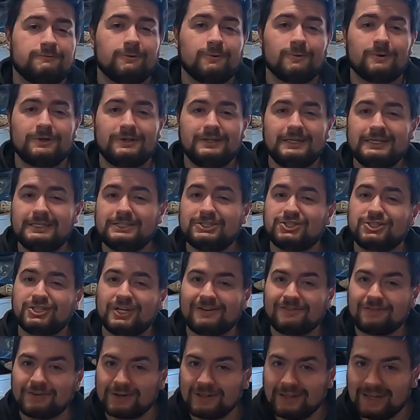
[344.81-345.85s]
for the
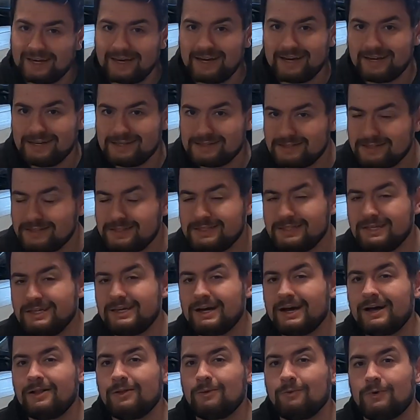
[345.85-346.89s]
Chevrolet
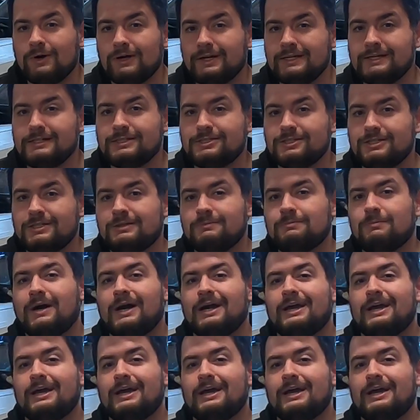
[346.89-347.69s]
ZL1 engine.